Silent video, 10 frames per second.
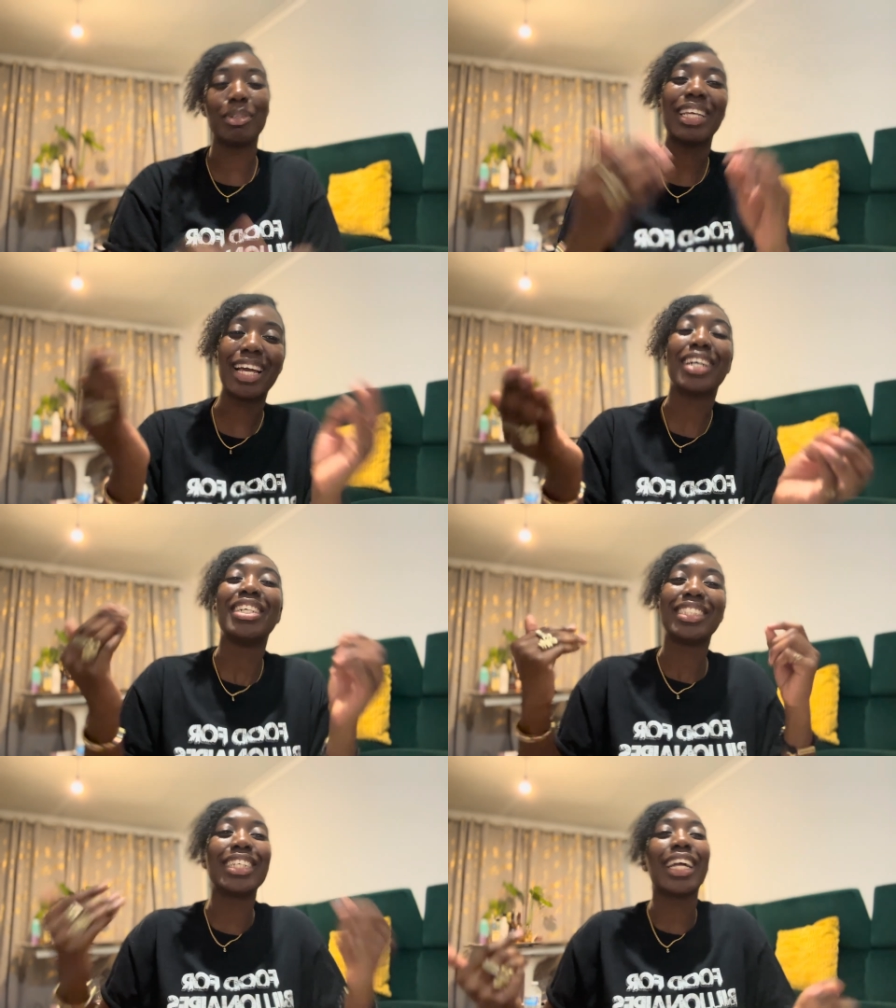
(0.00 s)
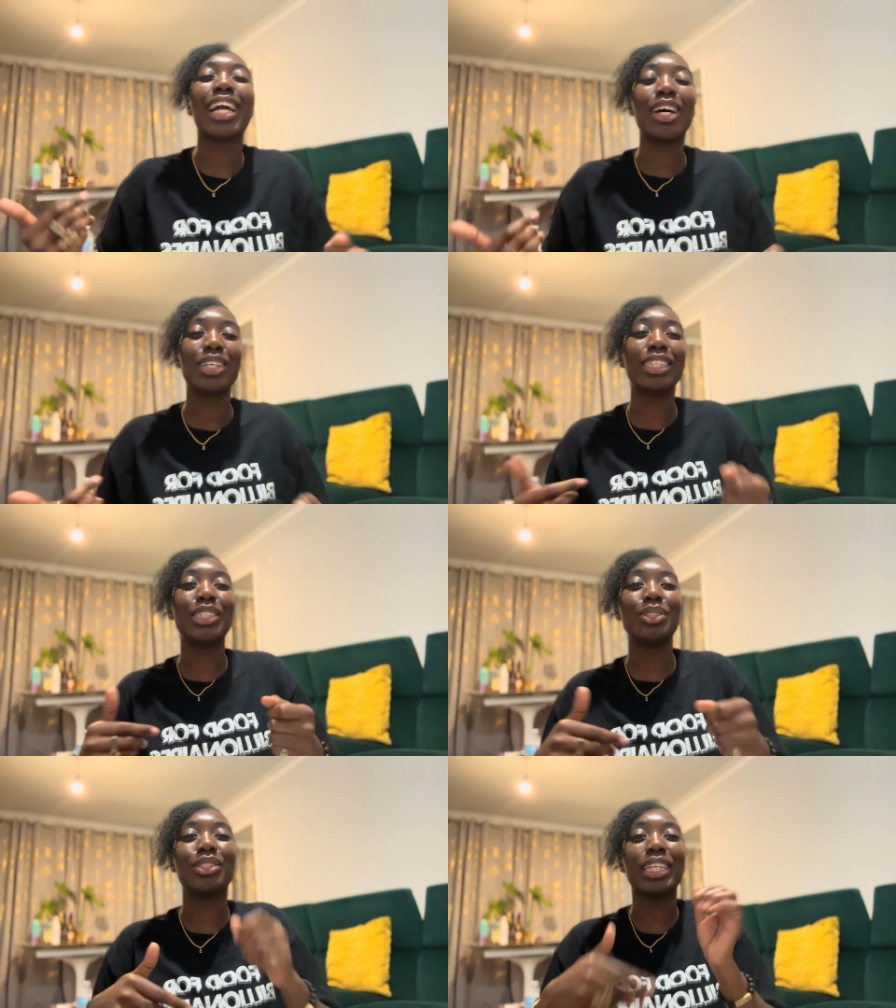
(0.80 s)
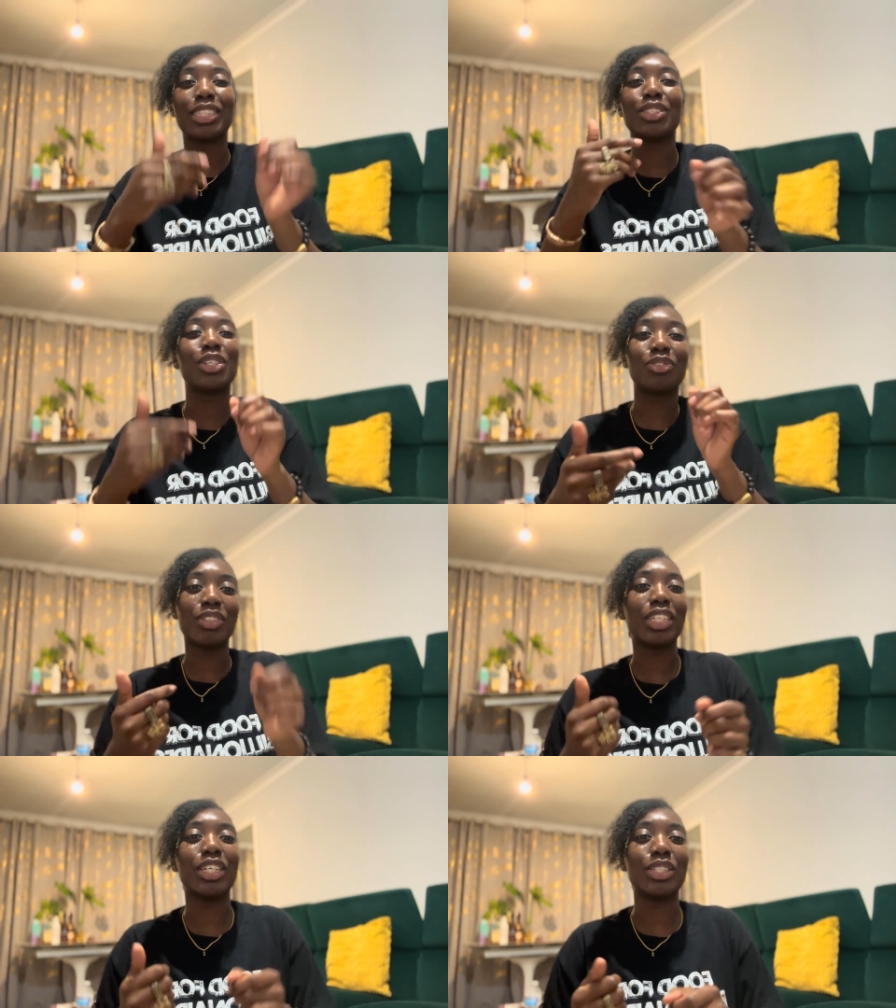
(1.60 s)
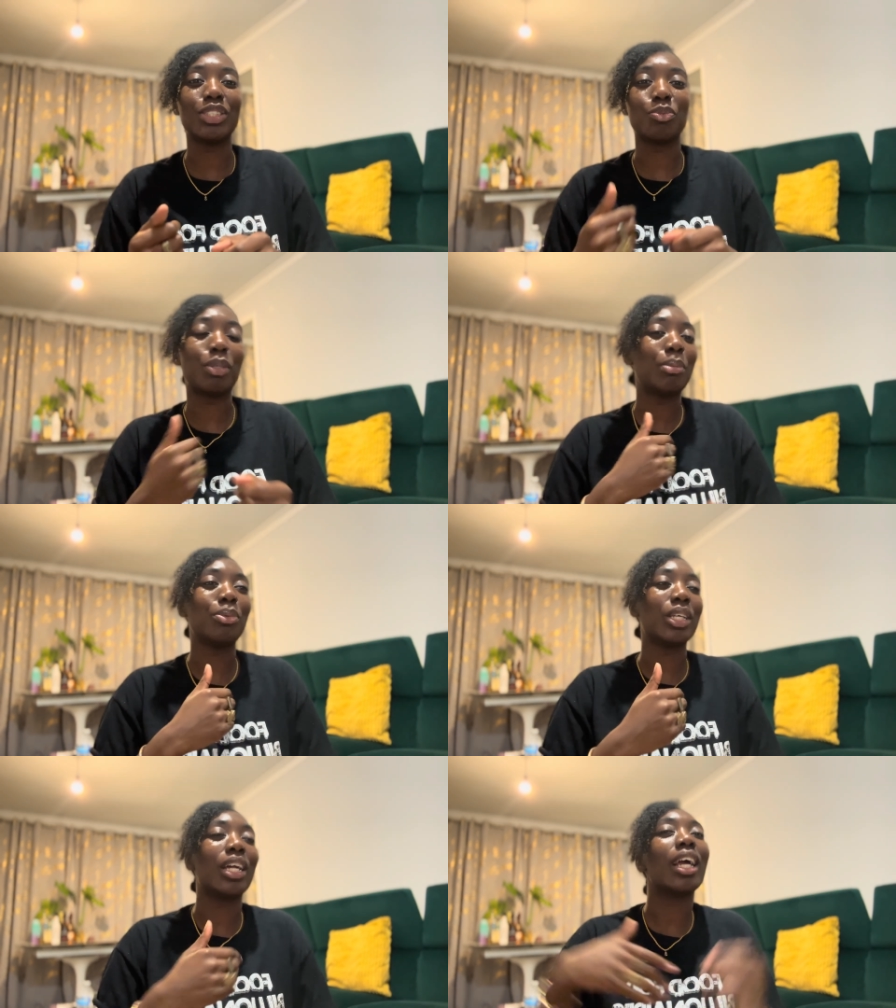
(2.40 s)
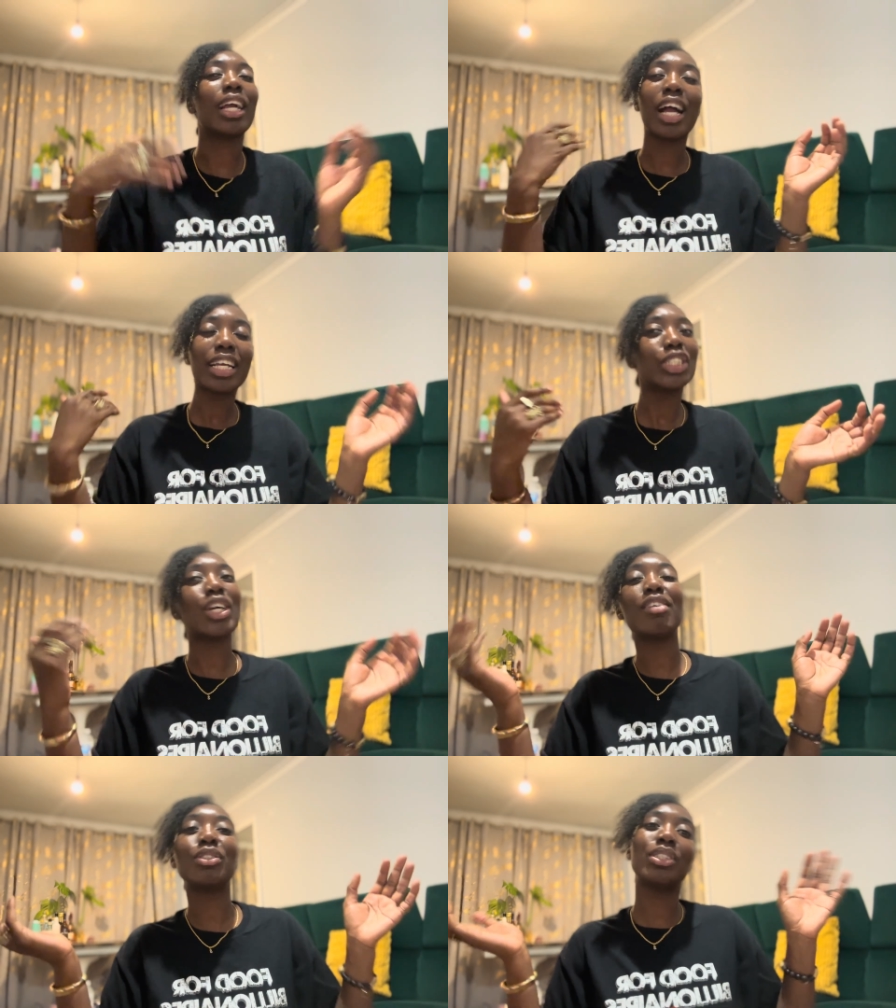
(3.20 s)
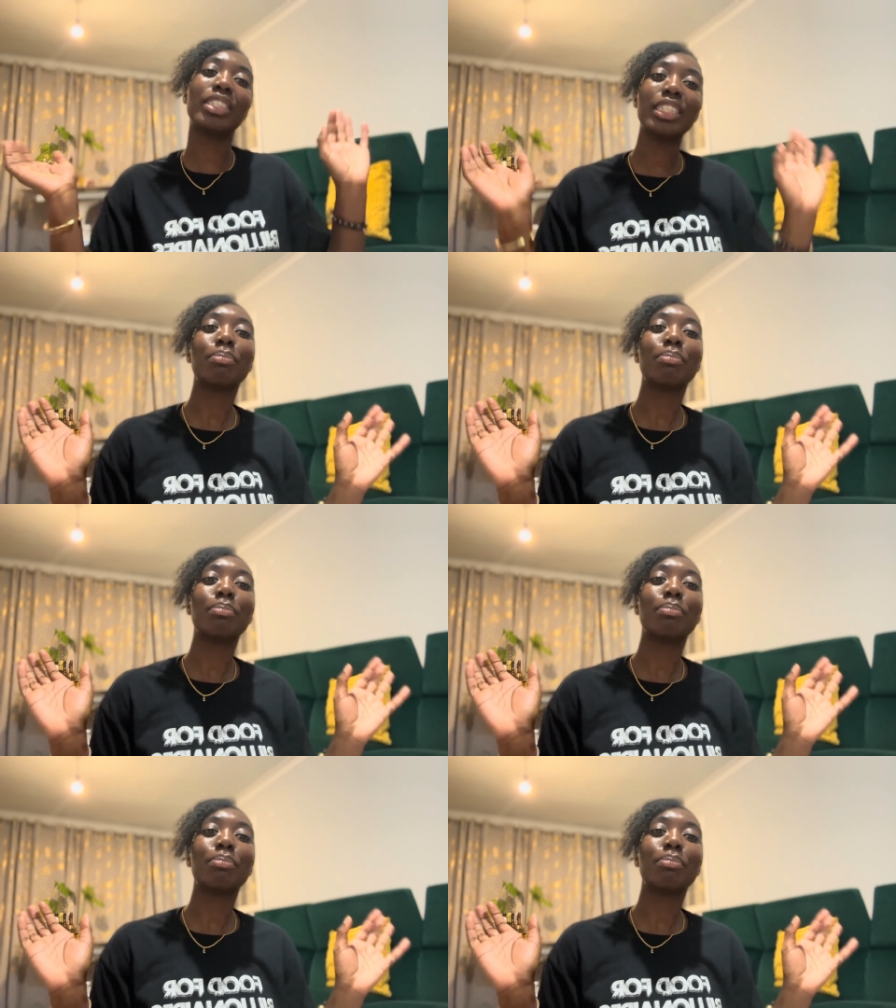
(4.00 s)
But yeah, check out the little TikTok videos of people that like, I traveled to this